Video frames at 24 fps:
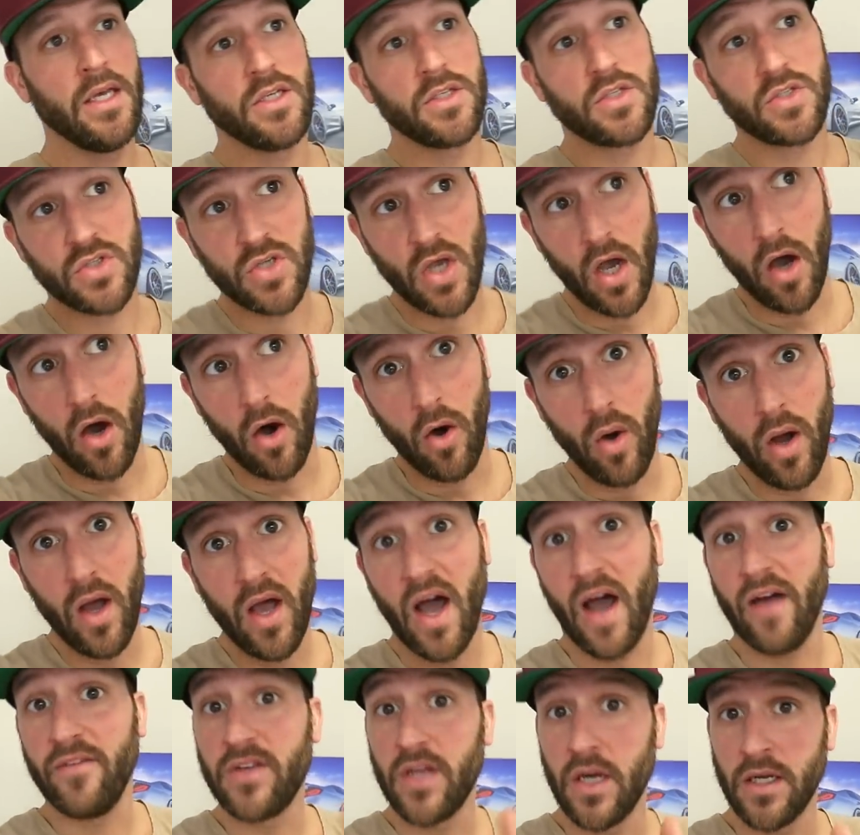So
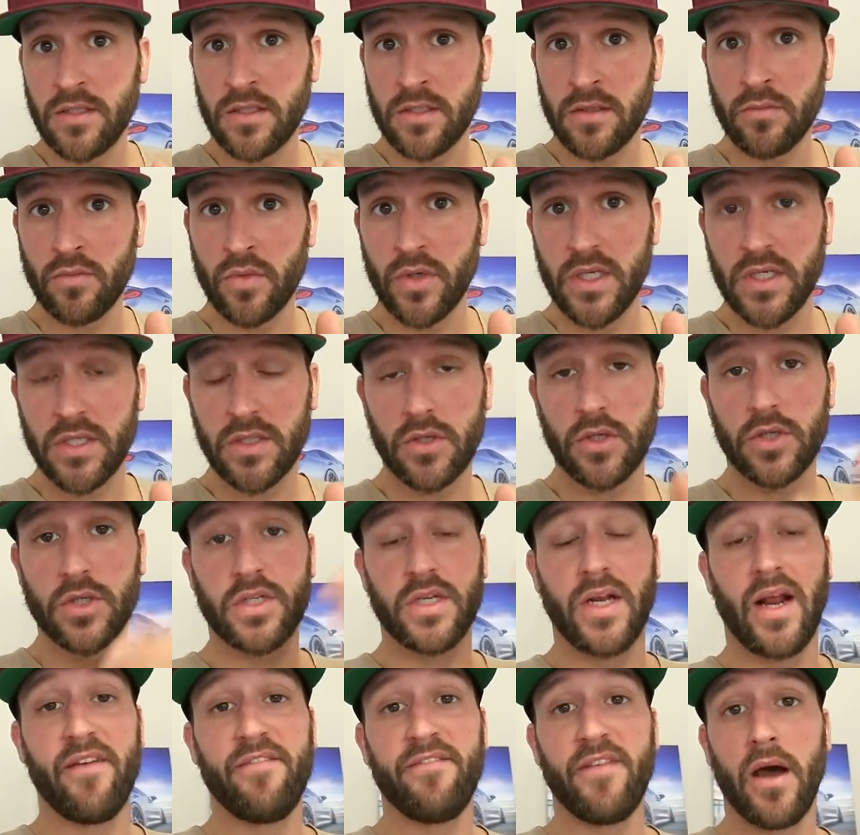I've done some research
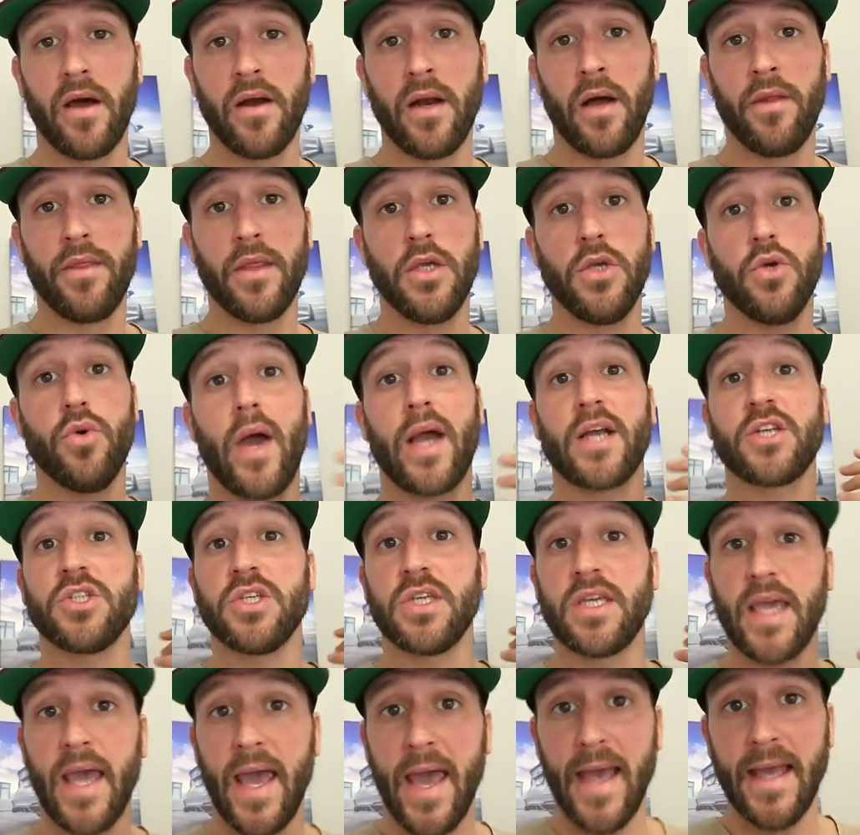and I found out that you
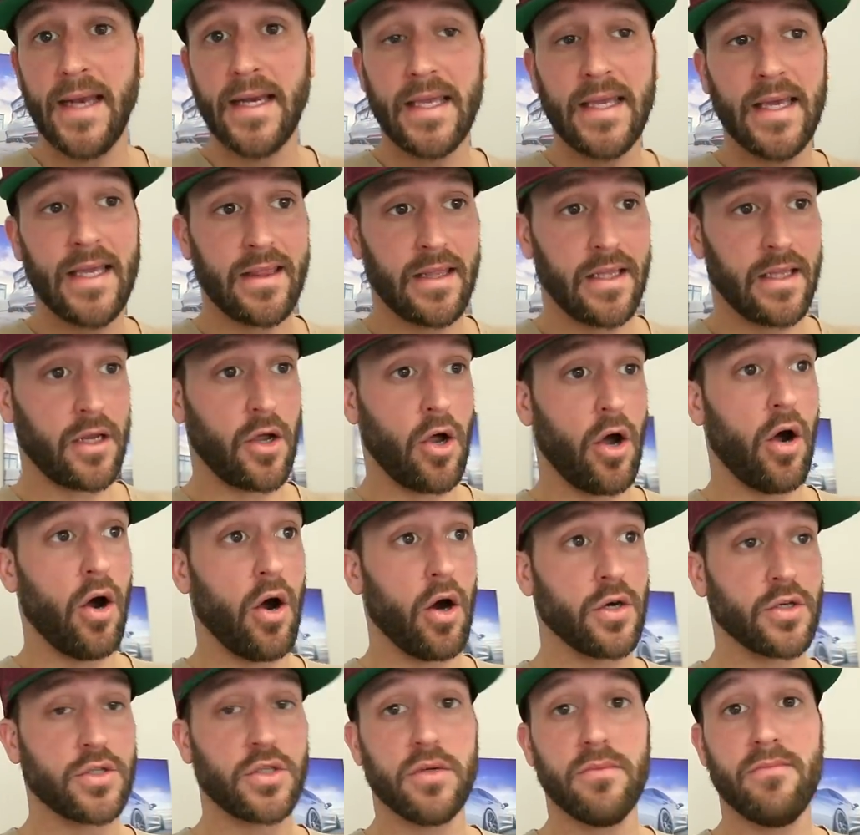actually can get the
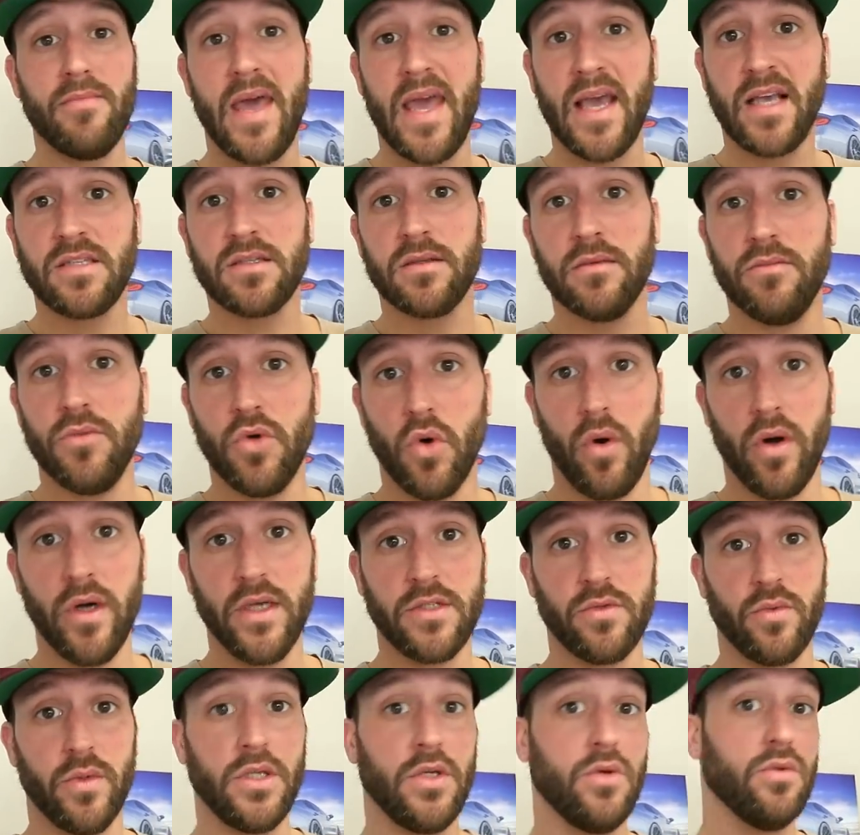car to make some
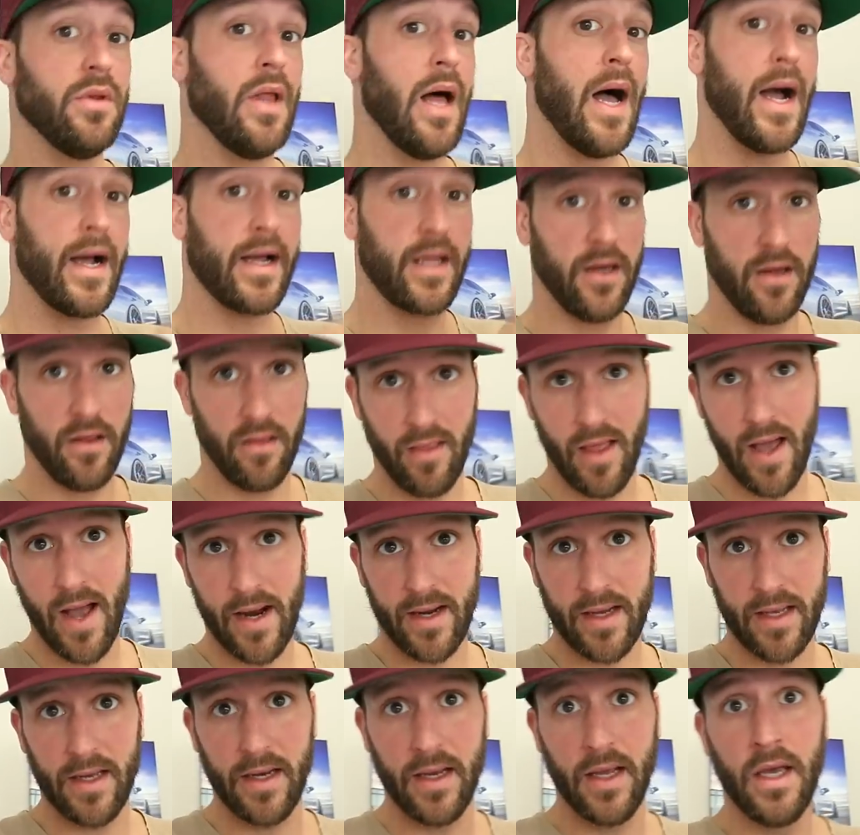noise when you lock and
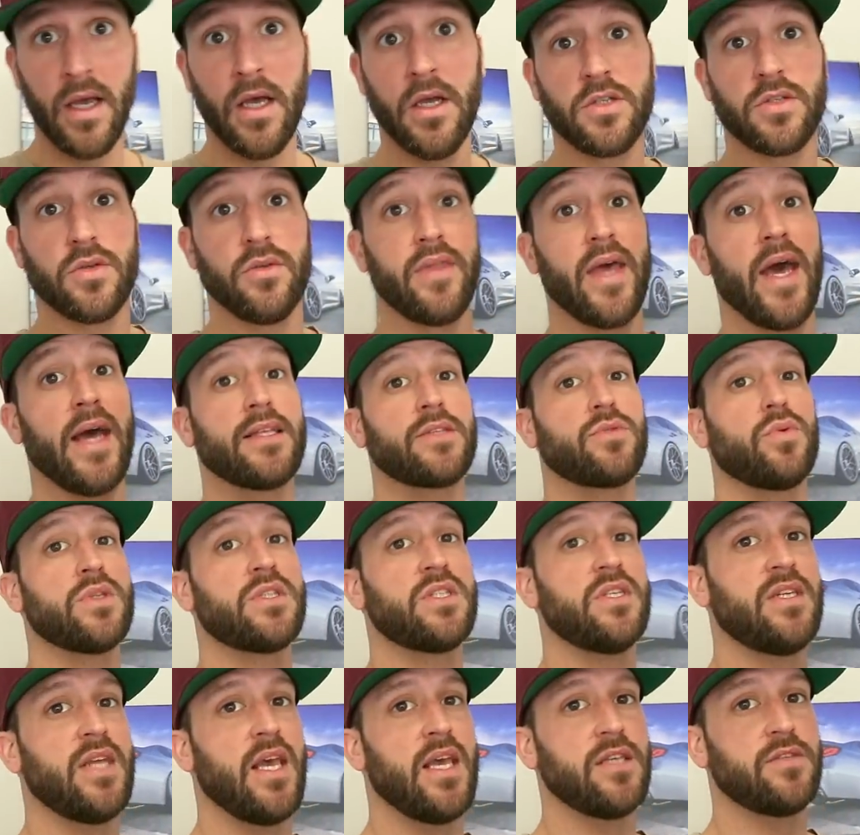unlock it. So that's what
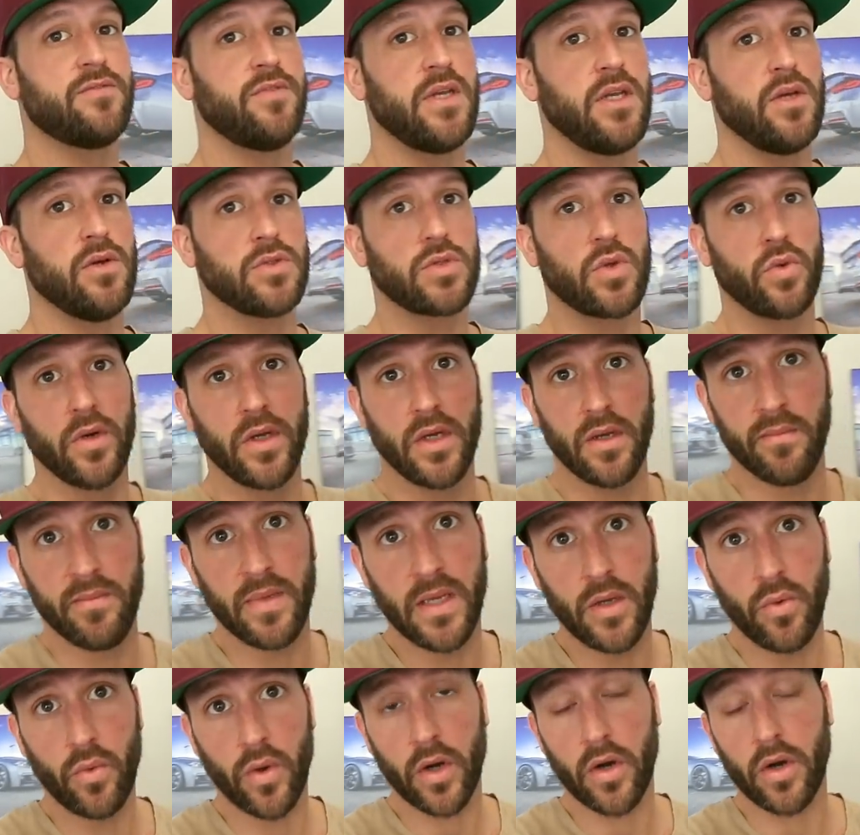today's video is going to
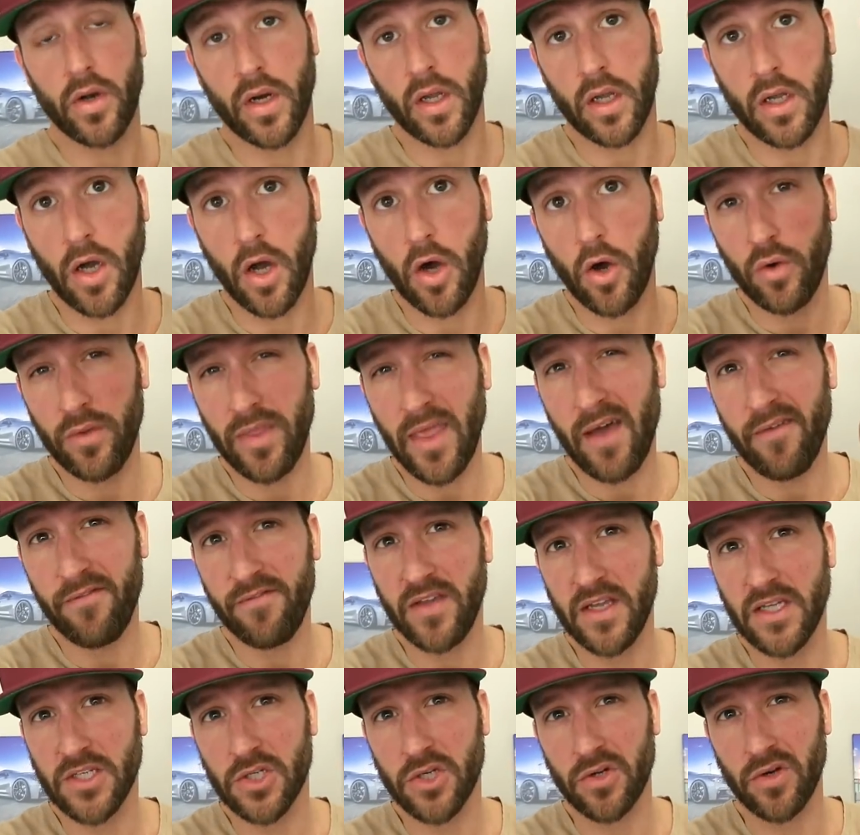be. We're gonna code that
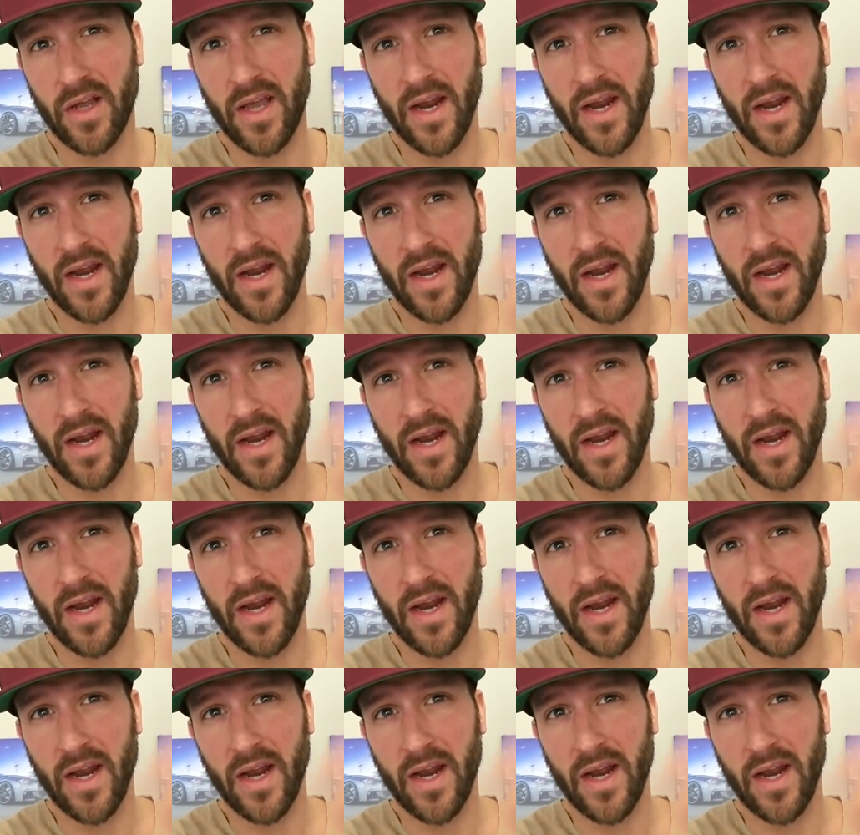feature